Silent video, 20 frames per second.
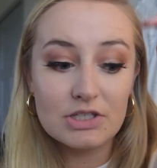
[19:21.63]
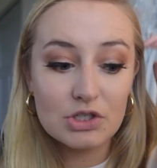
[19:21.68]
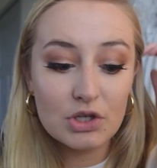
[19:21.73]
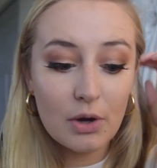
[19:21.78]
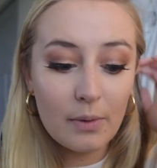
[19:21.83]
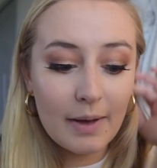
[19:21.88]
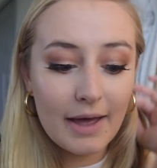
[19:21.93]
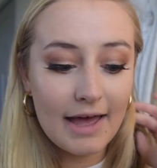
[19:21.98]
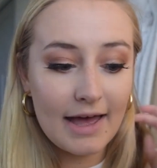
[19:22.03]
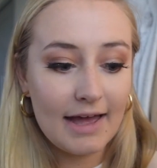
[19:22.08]

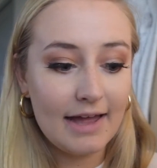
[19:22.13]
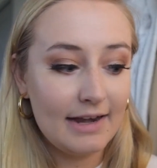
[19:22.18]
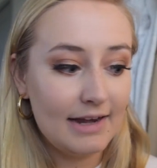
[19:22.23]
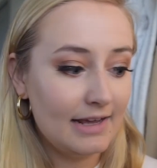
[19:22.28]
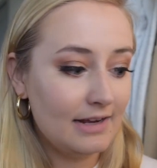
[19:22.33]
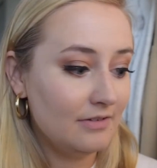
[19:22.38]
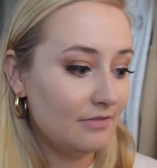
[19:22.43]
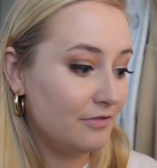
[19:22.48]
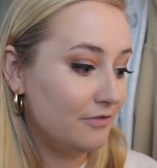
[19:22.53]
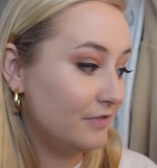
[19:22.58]
go ahead
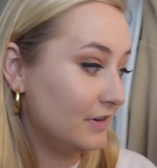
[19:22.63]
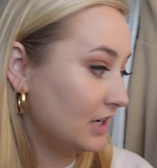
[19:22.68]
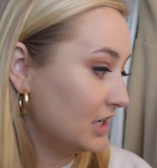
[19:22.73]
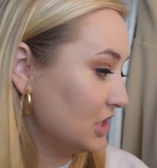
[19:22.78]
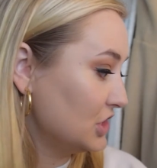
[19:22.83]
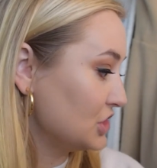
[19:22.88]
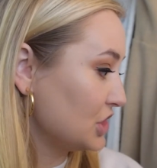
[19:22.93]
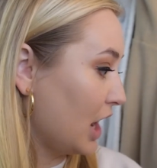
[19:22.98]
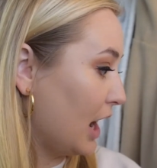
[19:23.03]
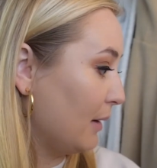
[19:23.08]
and
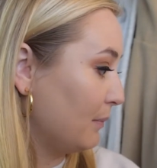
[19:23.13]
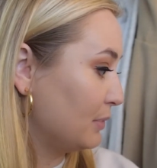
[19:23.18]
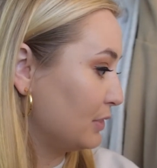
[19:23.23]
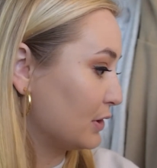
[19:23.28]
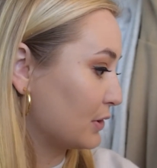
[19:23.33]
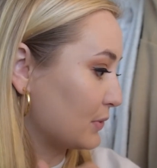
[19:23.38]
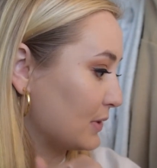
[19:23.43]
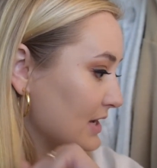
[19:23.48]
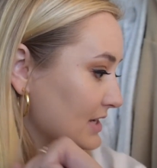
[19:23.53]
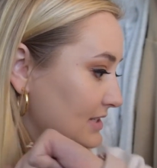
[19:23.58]
finish up
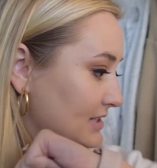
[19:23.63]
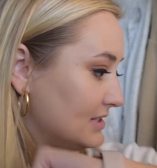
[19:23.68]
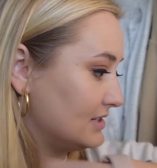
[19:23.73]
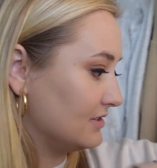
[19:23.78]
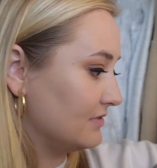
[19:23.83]
the rest